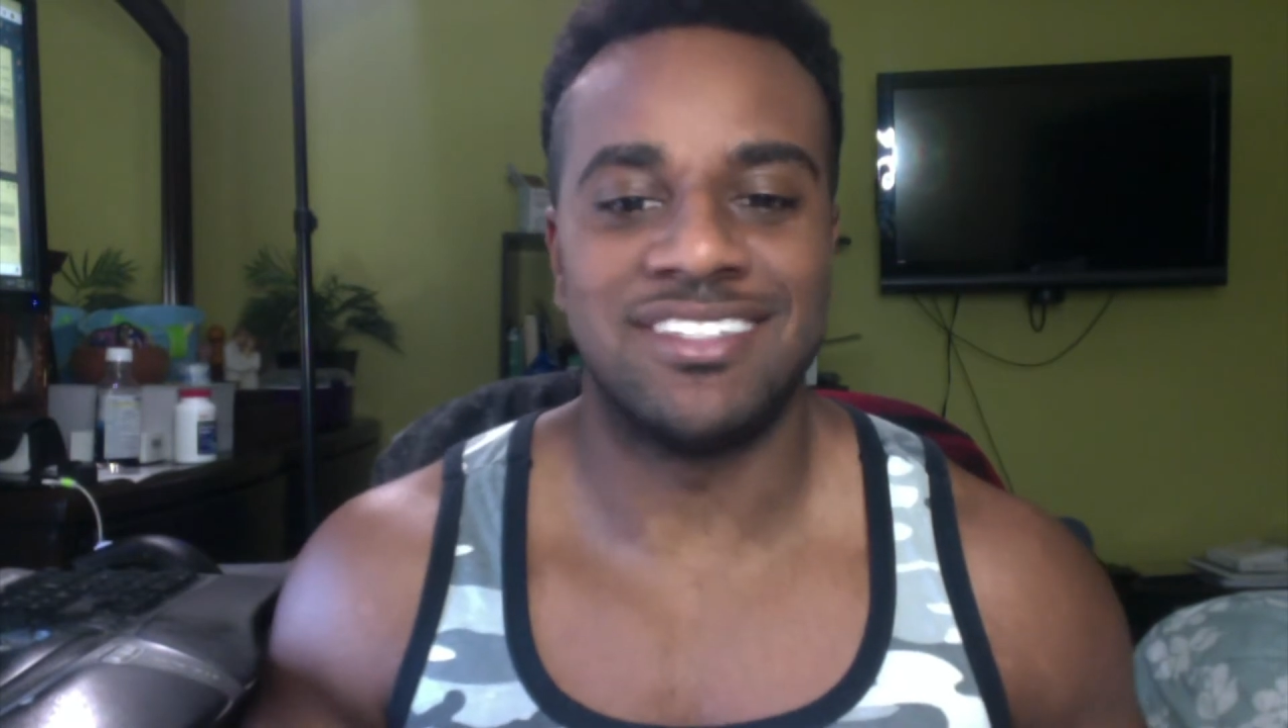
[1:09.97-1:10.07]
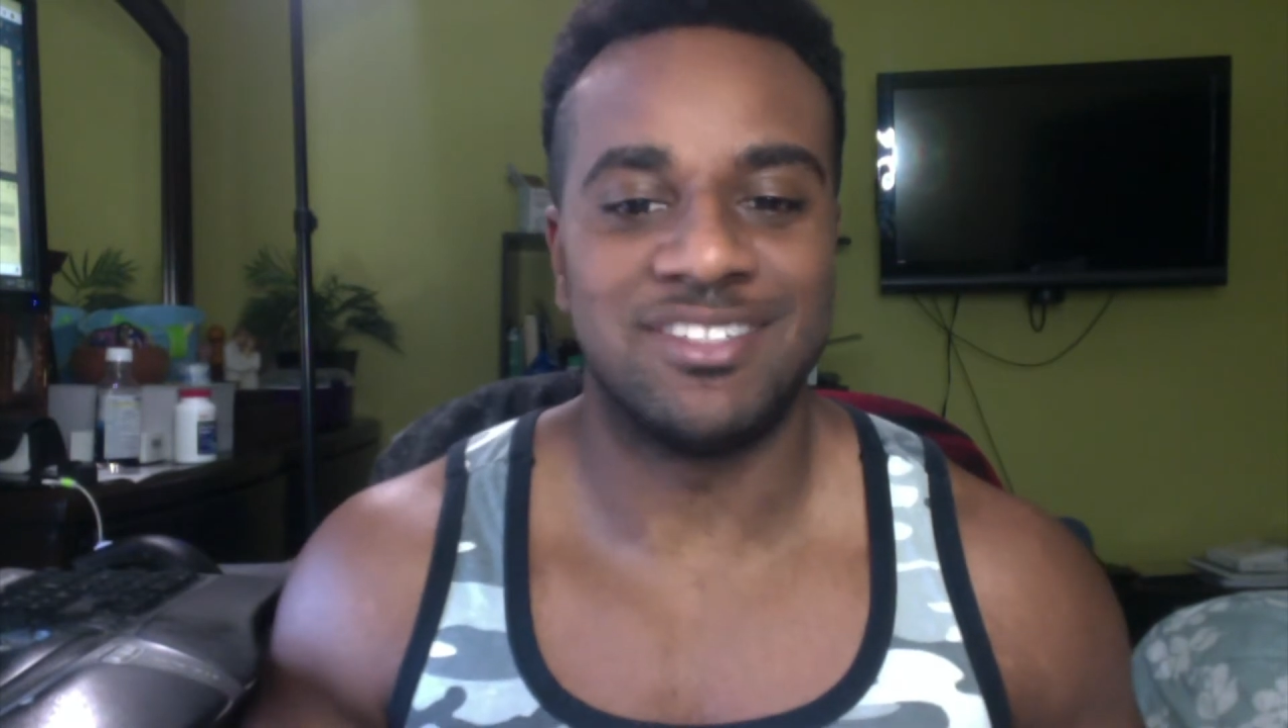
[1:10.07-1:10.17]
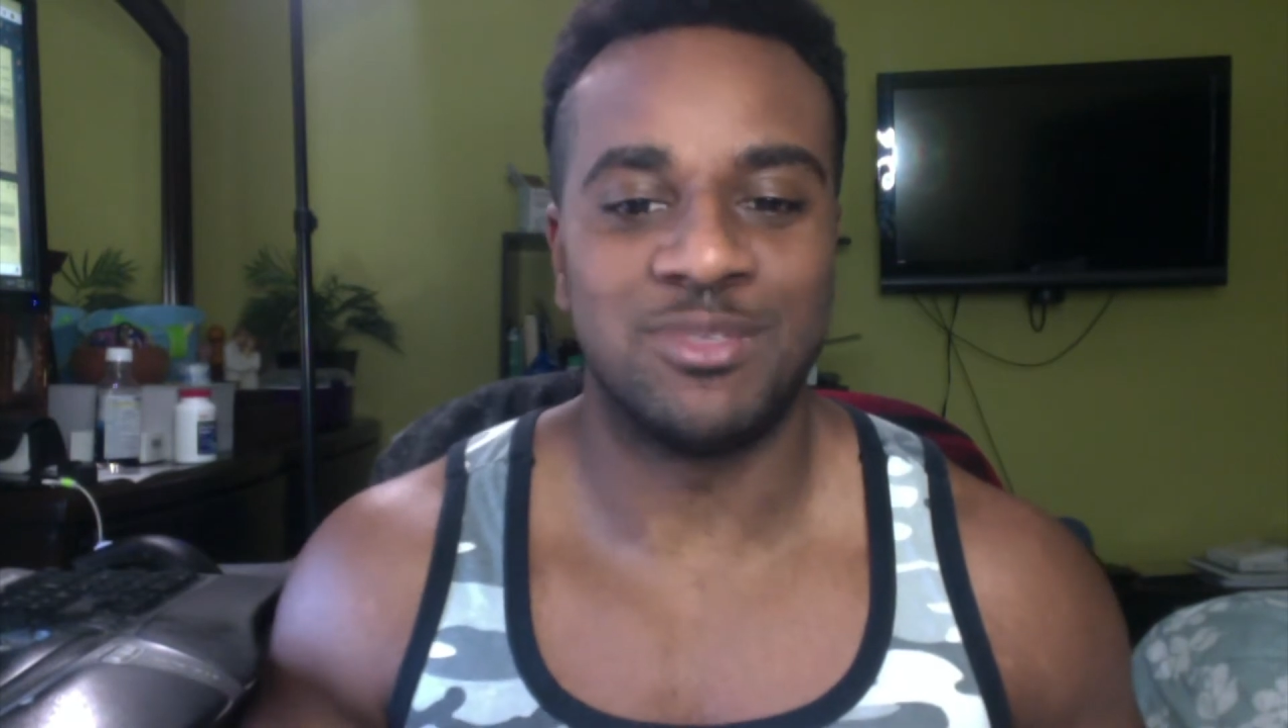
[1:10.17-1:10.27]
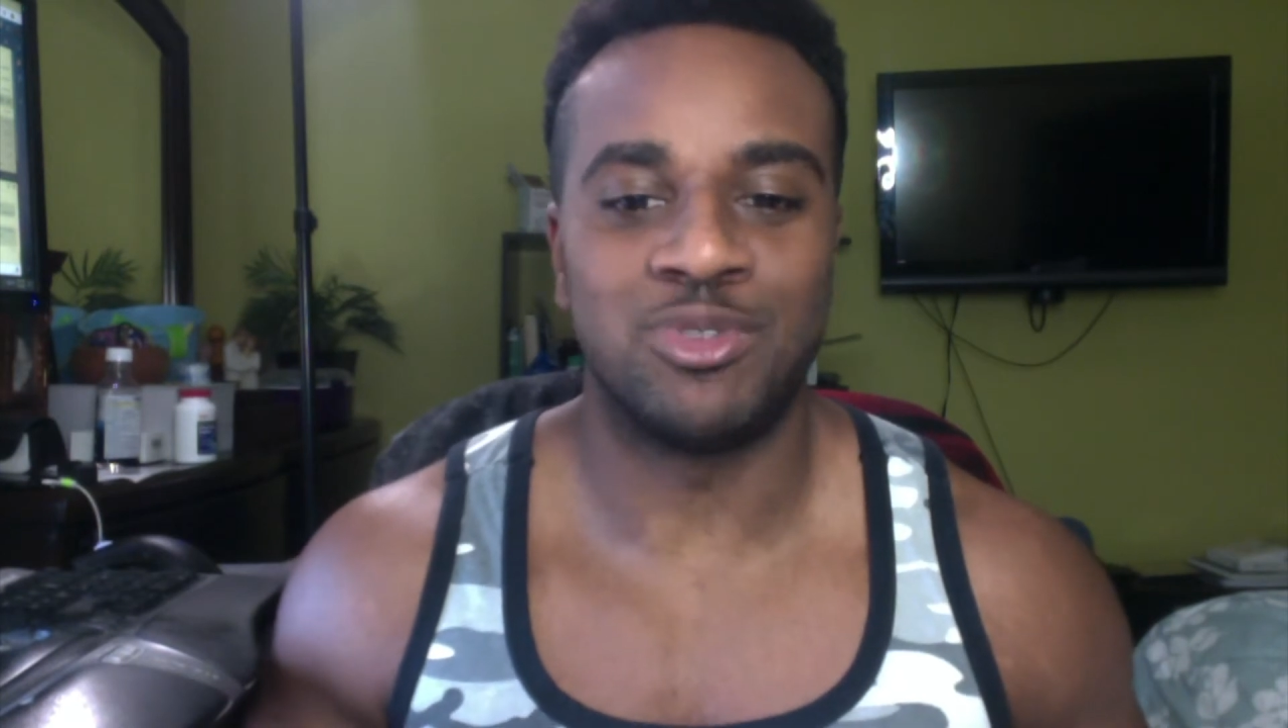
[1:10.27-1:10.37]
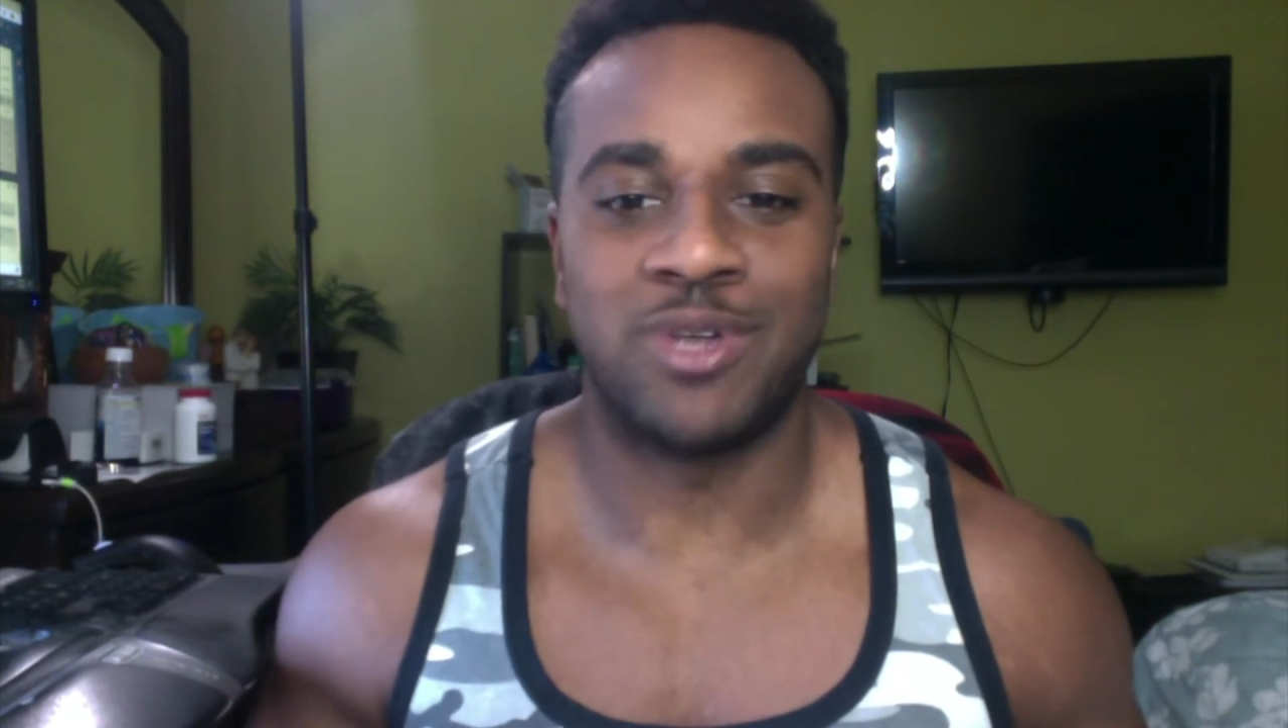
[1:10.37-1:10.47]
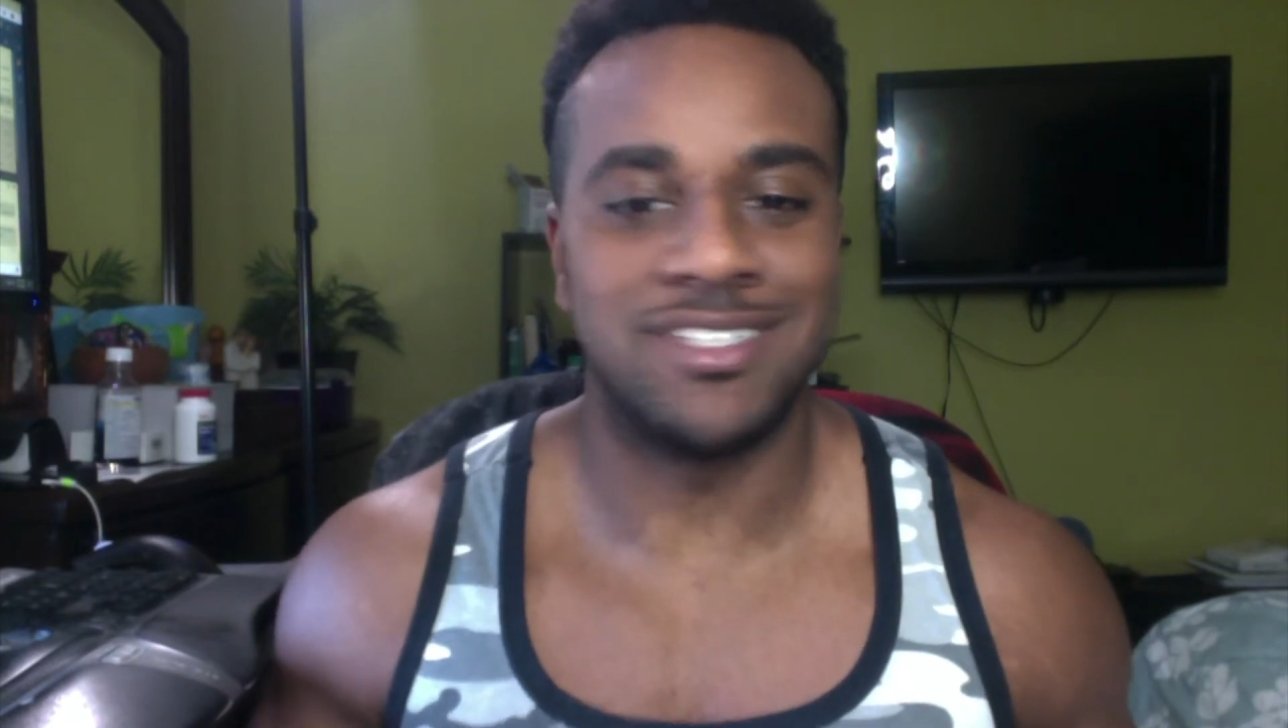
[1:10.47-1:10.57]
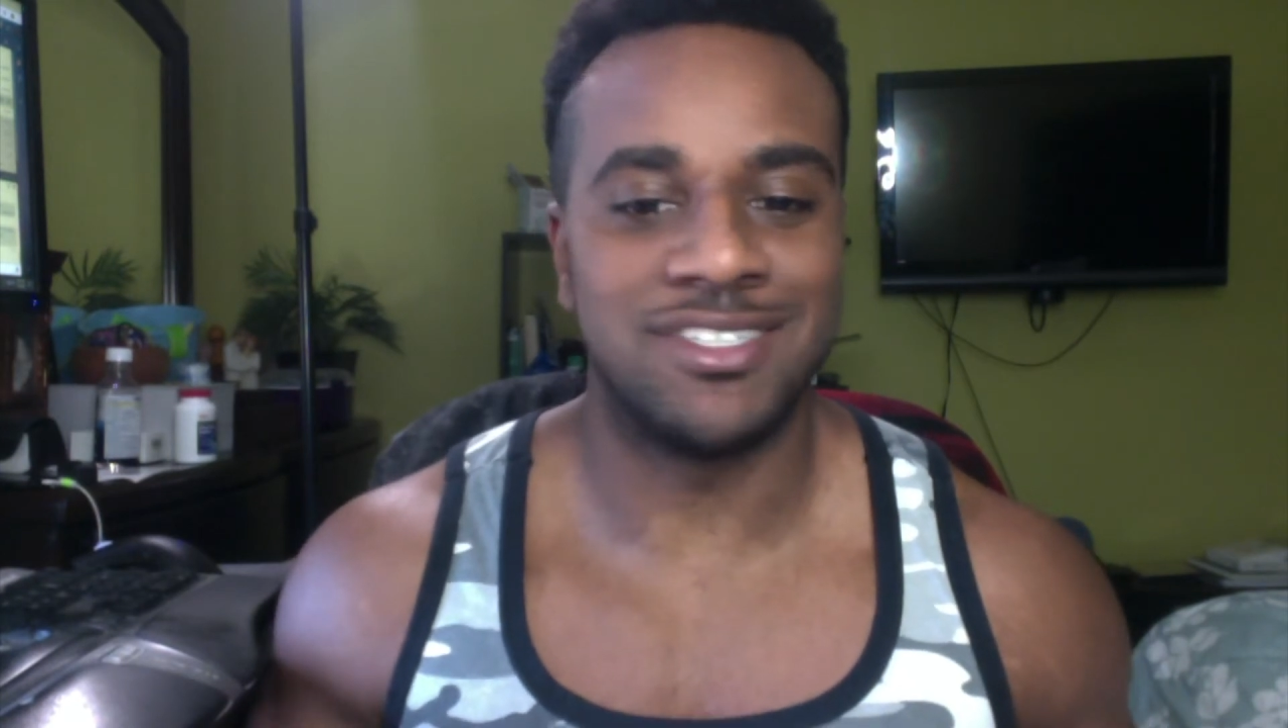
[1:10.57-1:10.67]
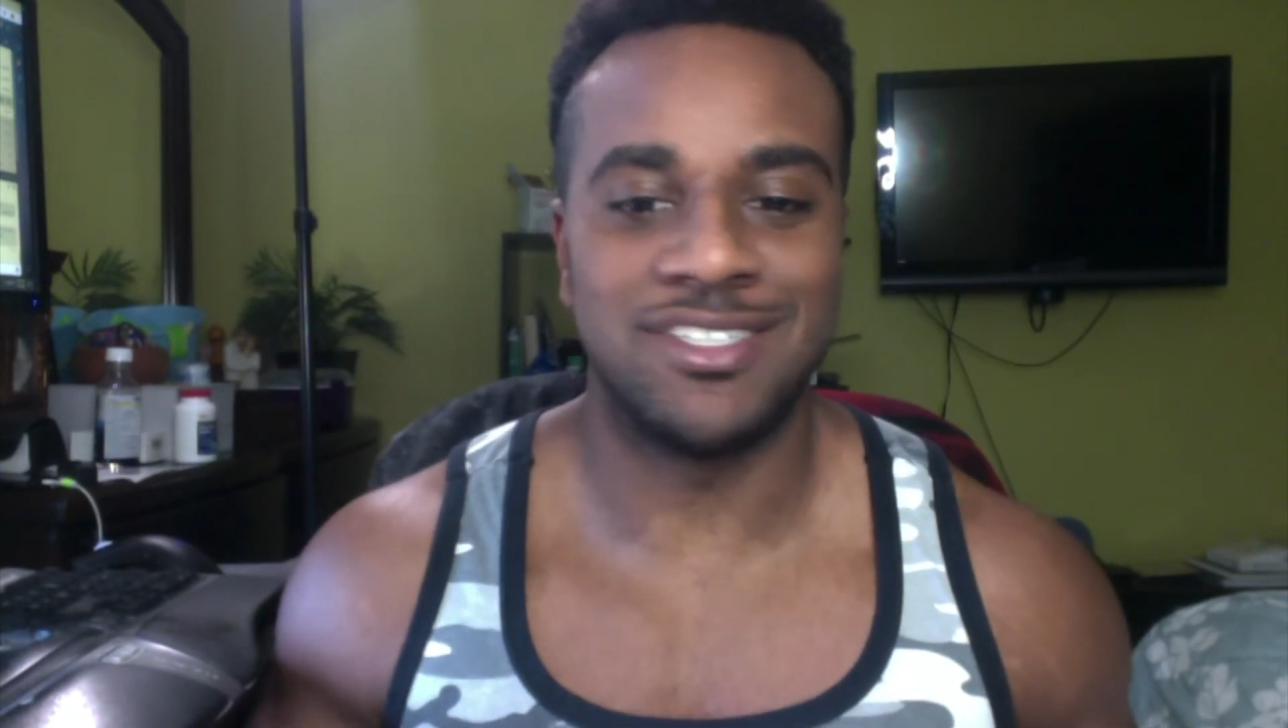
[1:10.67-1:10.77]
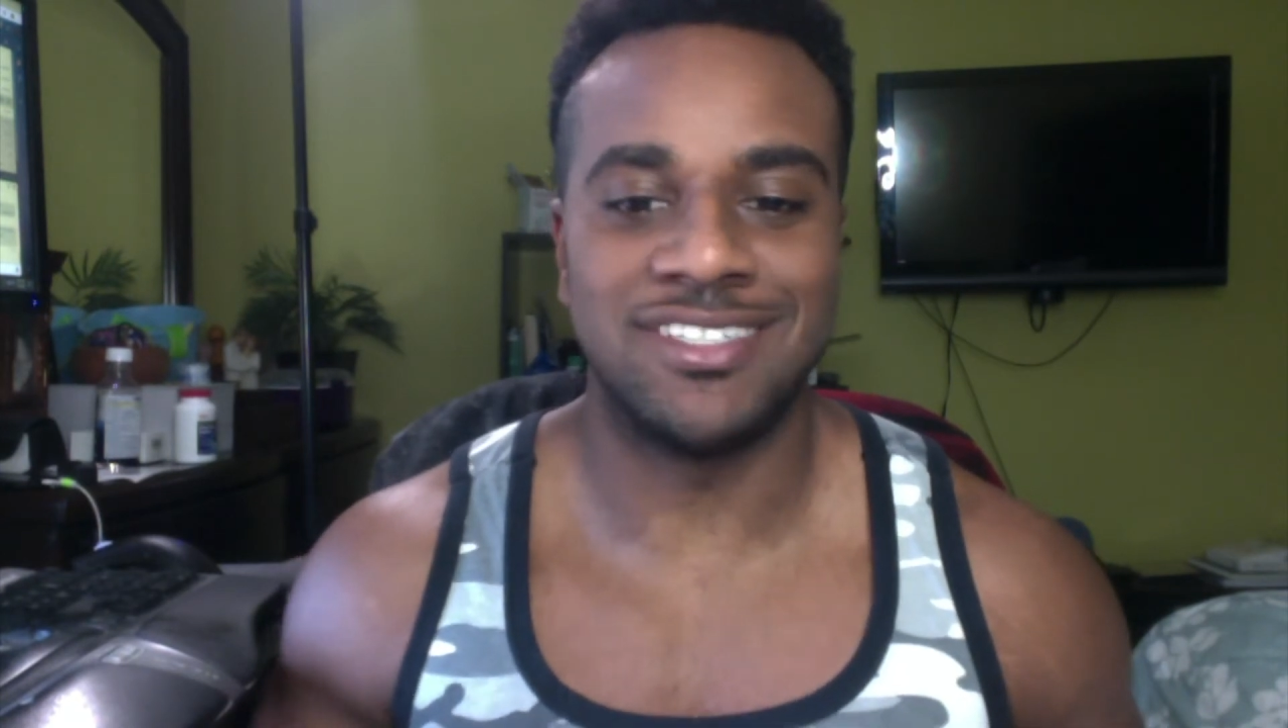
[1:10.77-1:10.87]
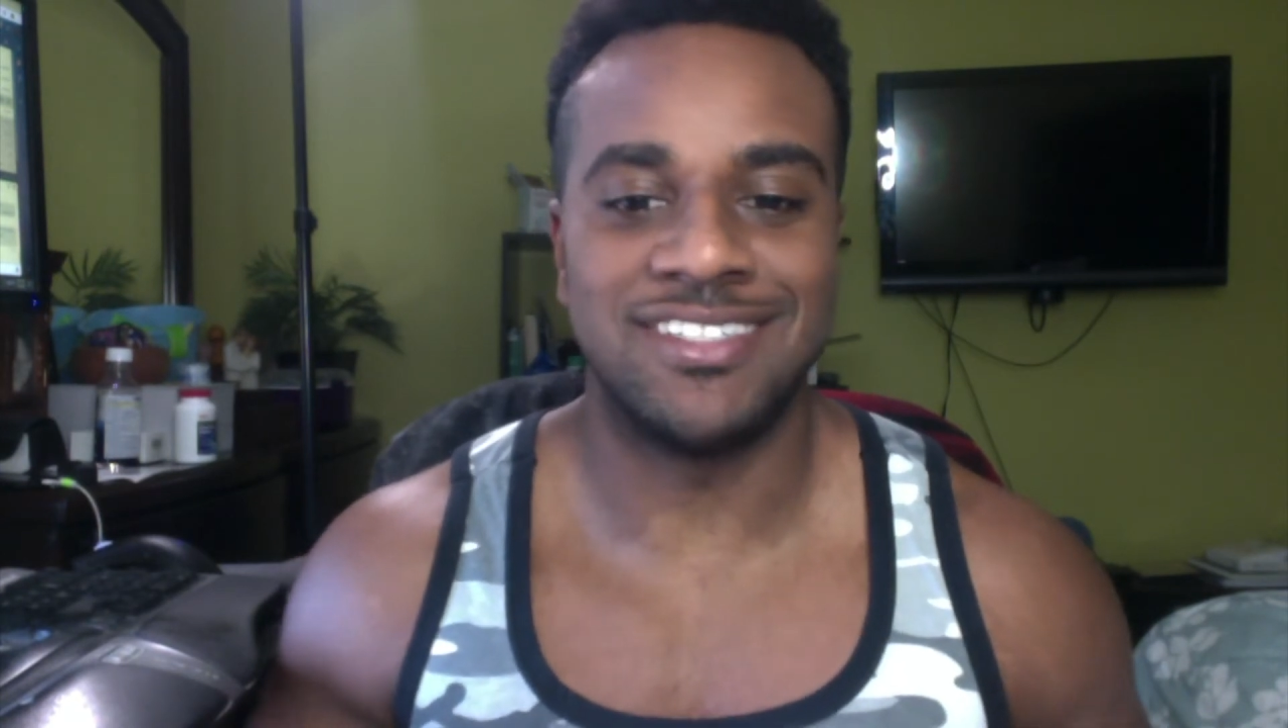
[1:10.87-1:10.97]
some
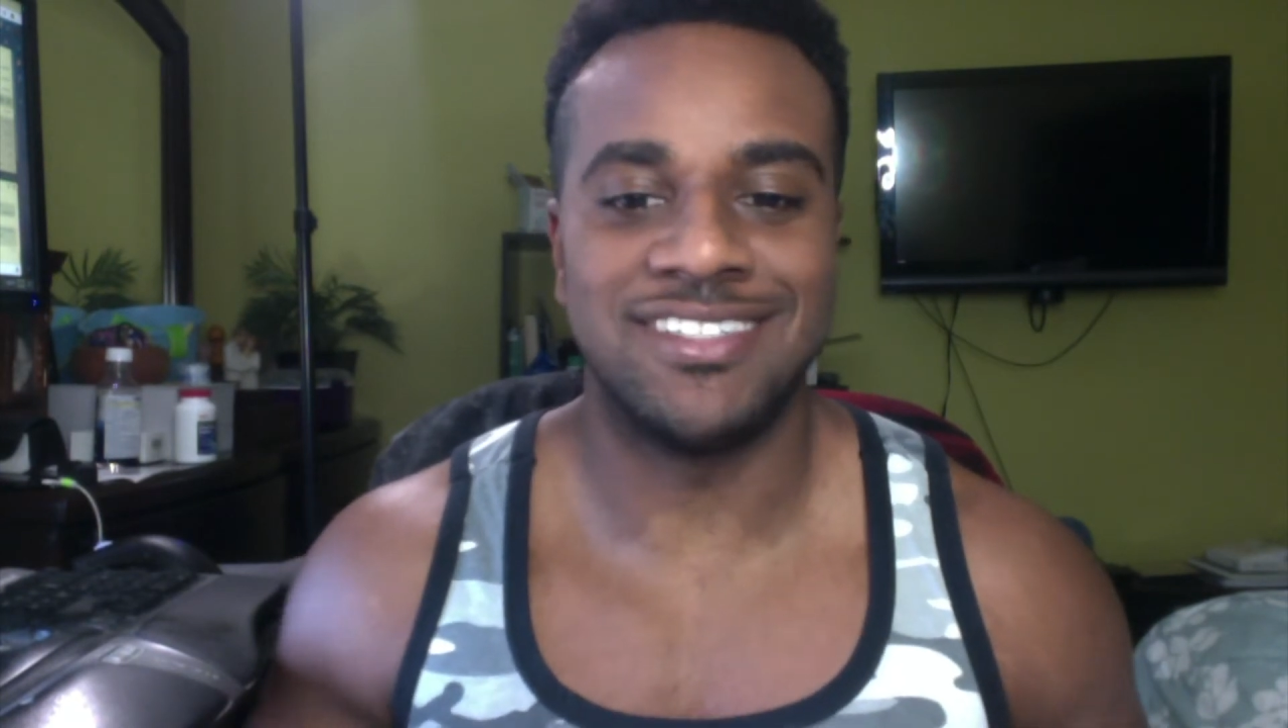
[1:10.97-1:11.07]
transitions